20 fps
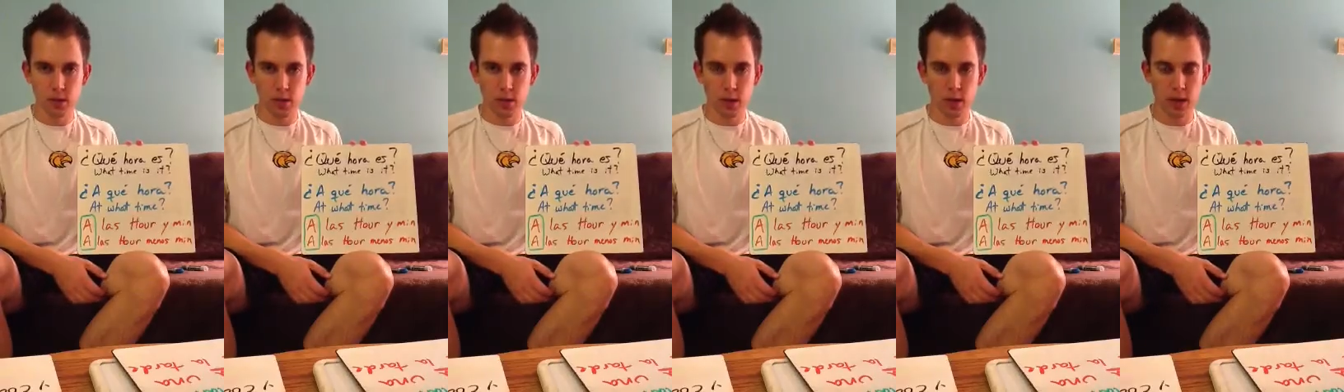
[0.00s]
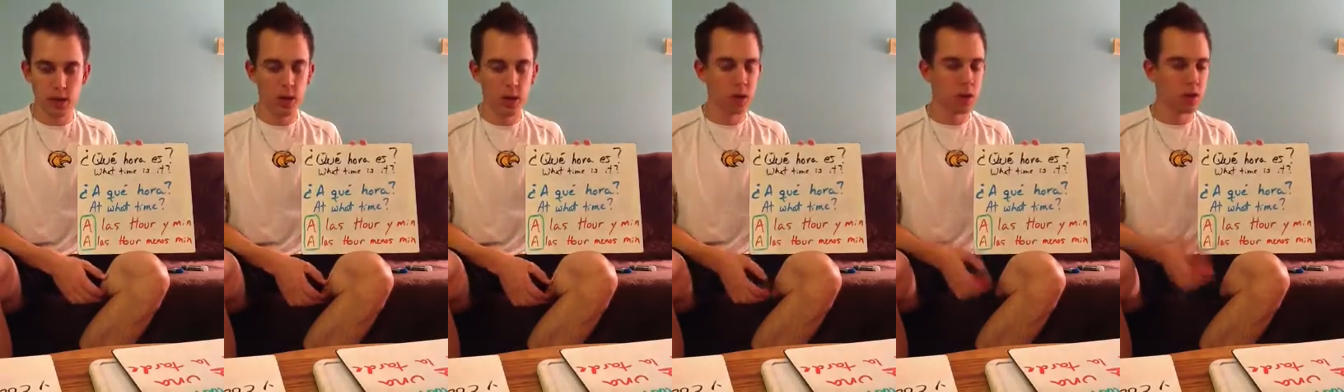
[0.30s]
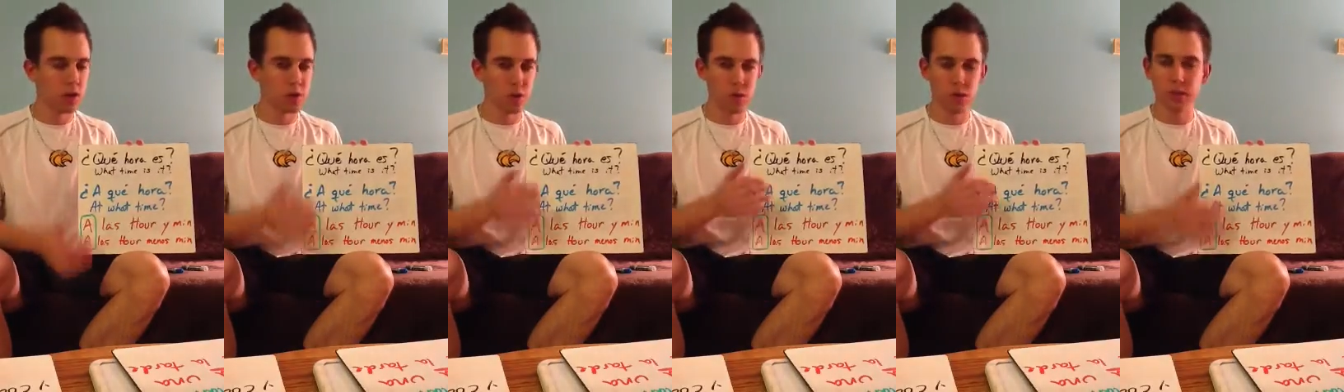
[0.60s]
Okay?
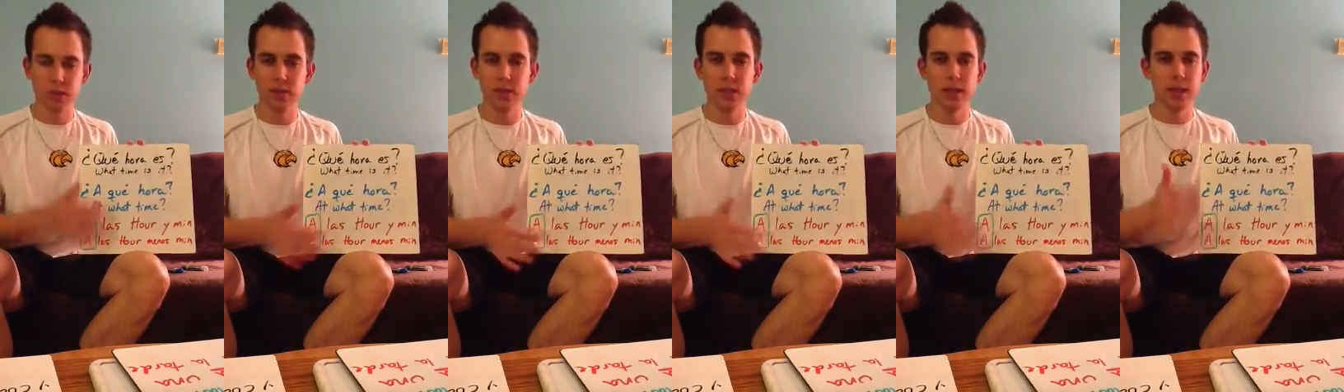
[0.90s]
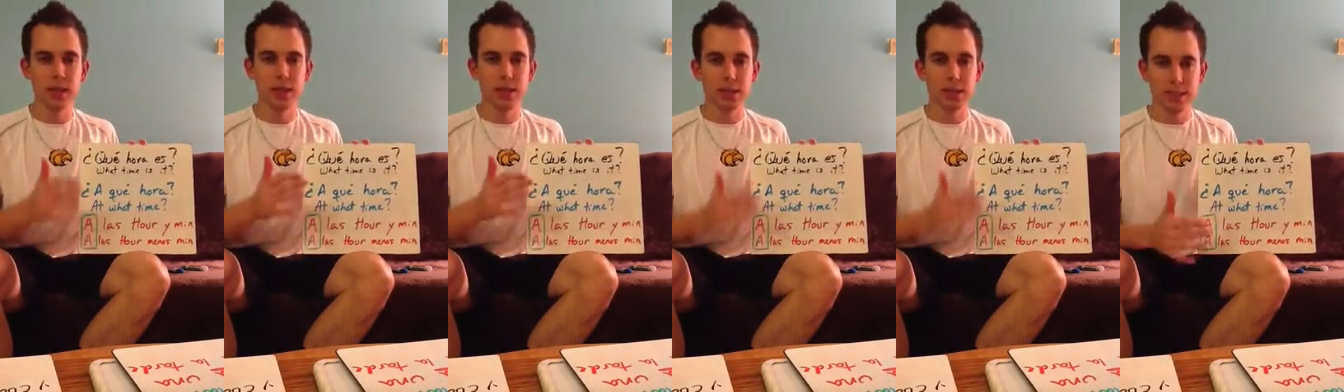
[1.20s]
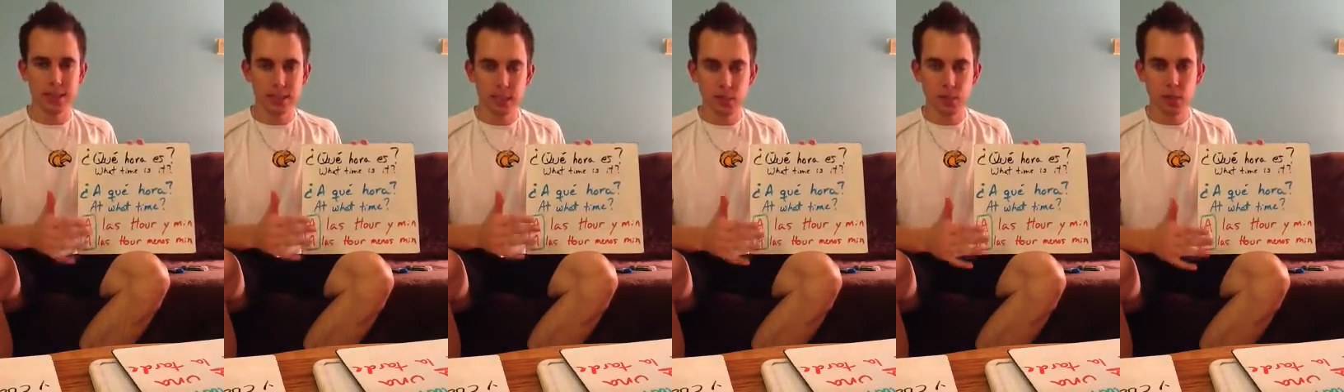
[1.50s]
So it looks
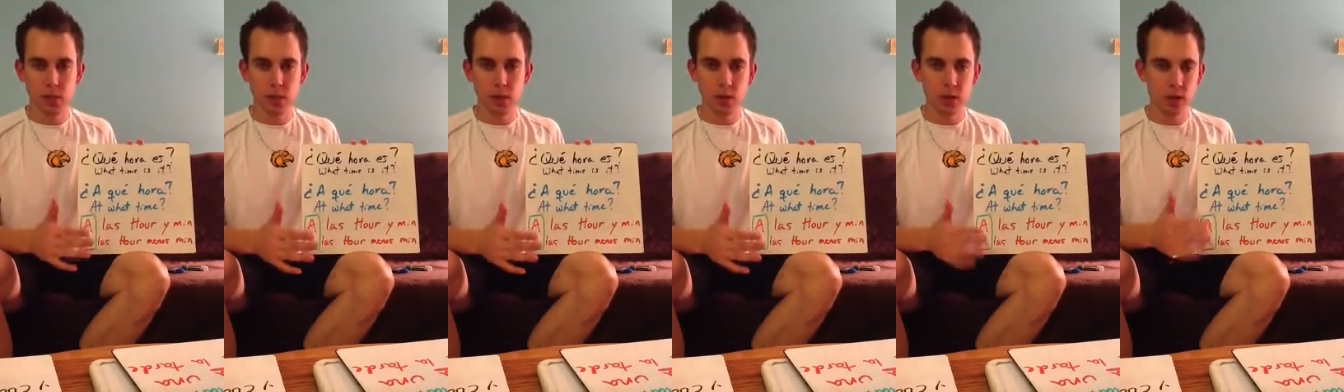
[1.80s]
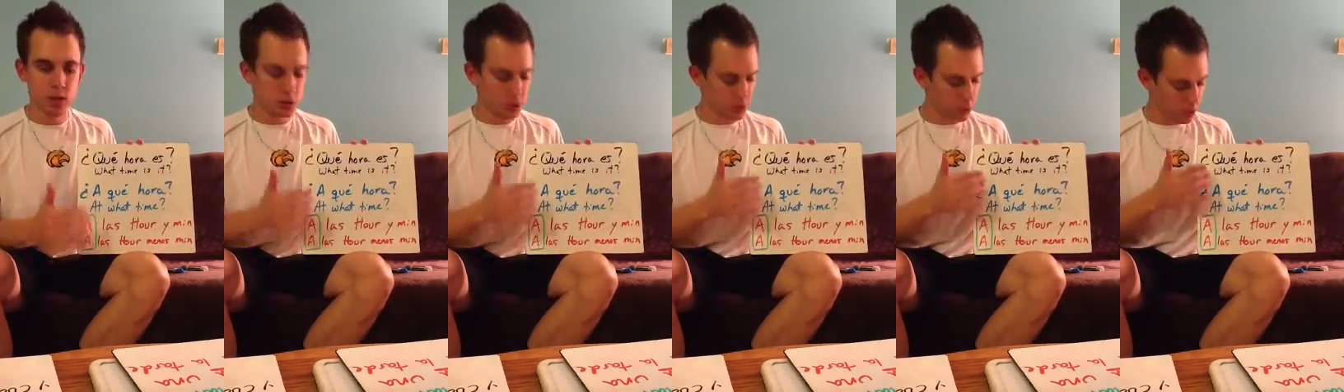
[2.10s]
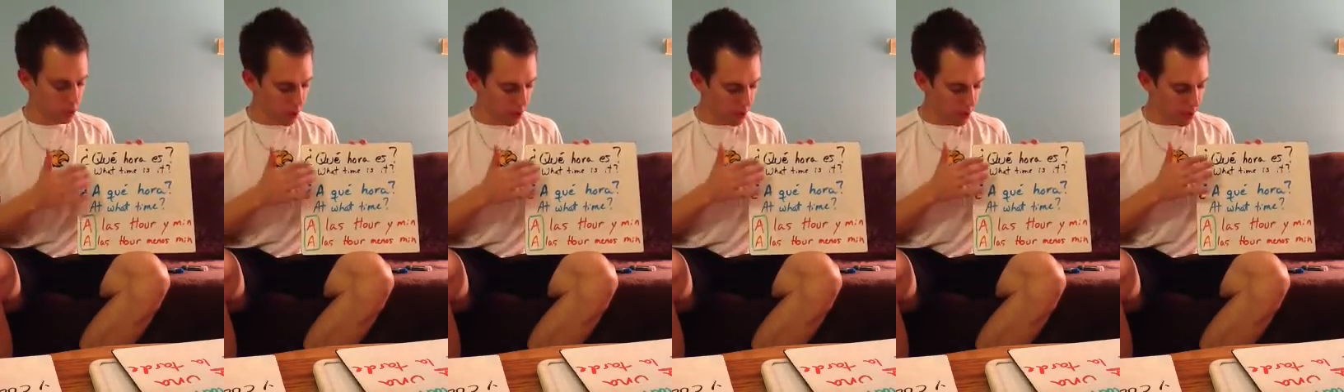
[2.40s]
similar
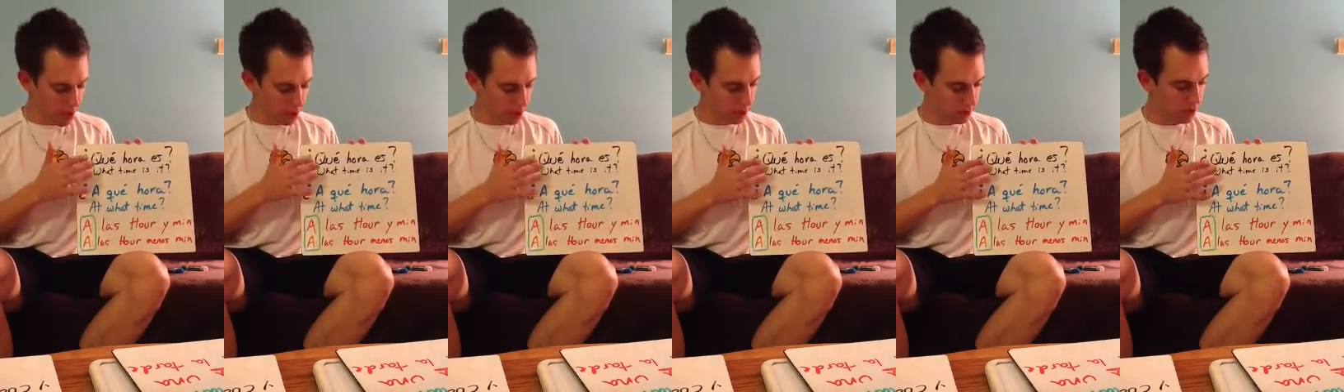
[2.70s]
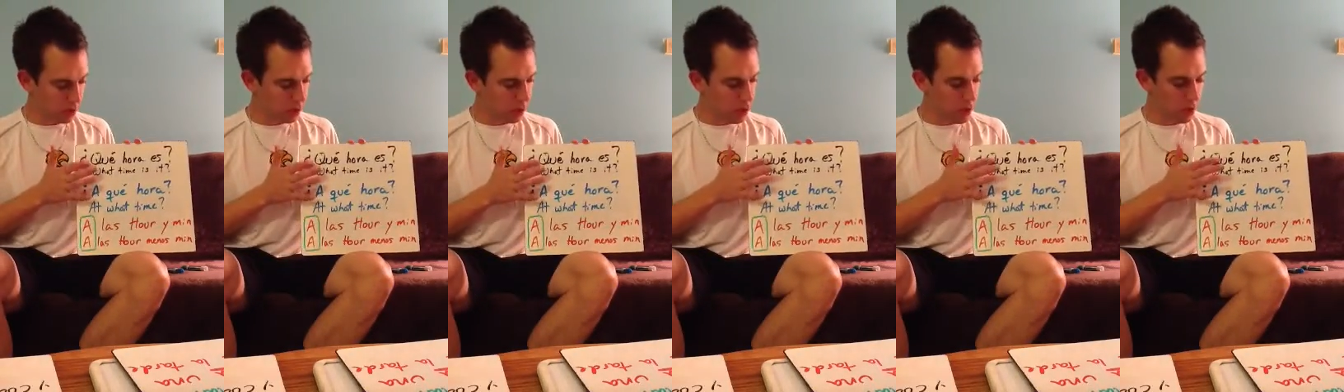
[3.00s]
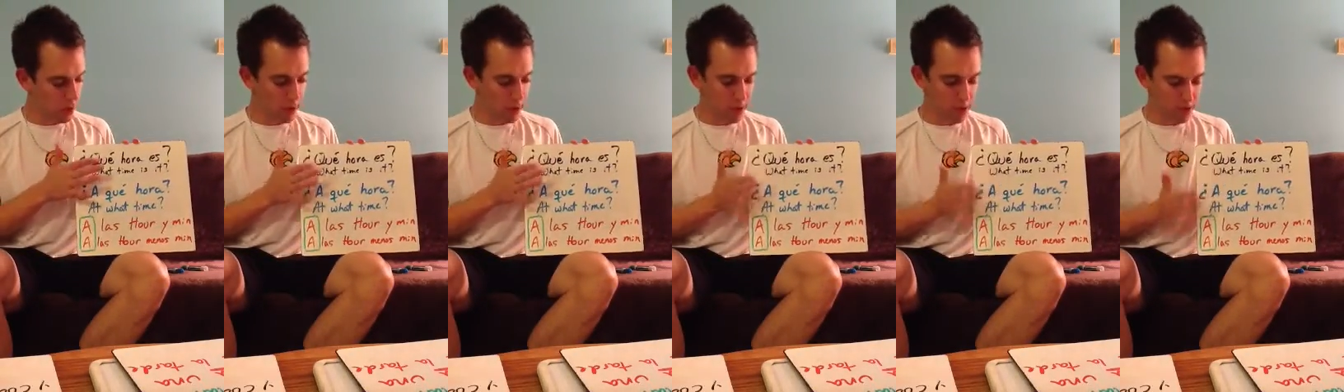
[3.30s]
to how we answered ¿Qué
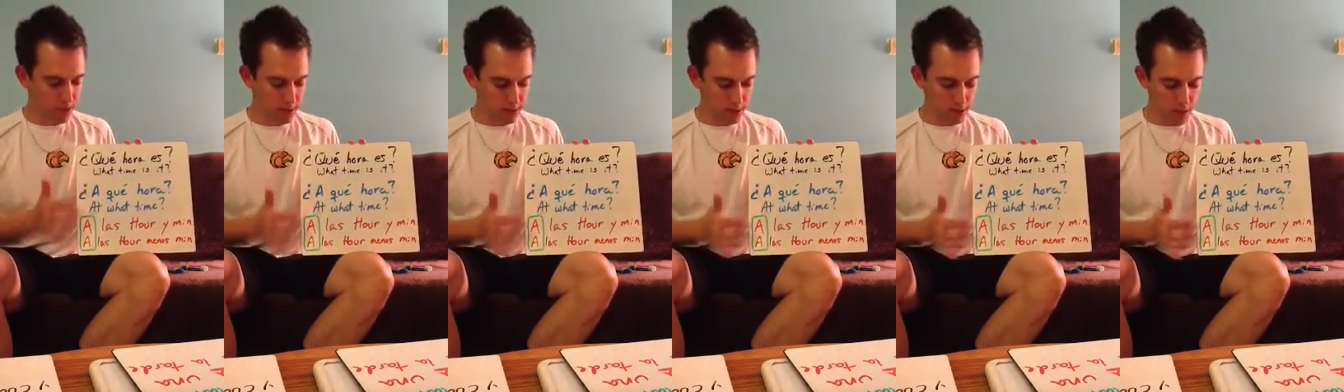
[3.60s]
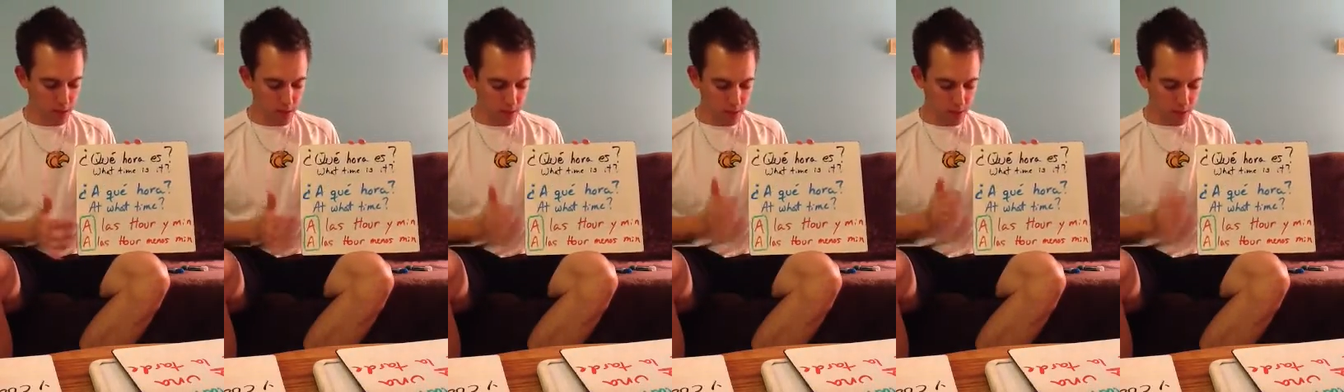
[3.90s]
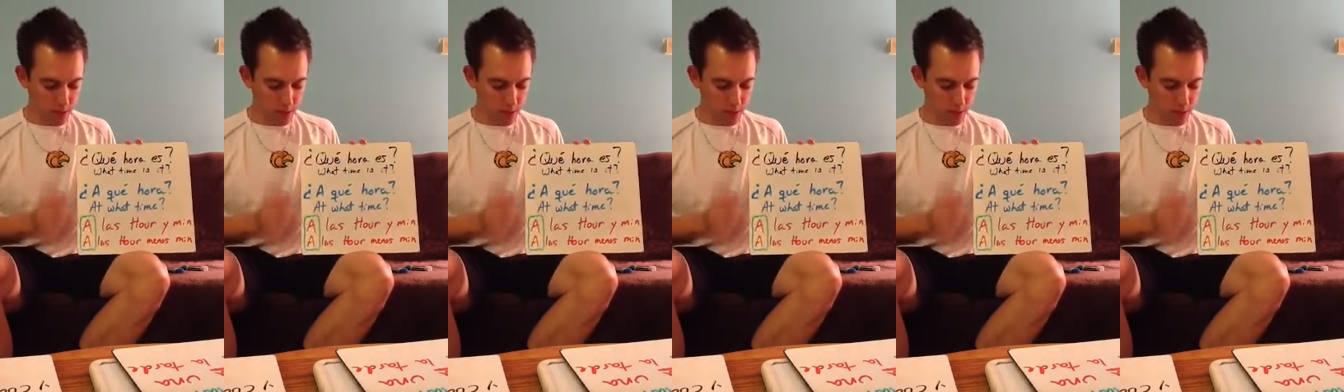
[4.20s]
hora es? But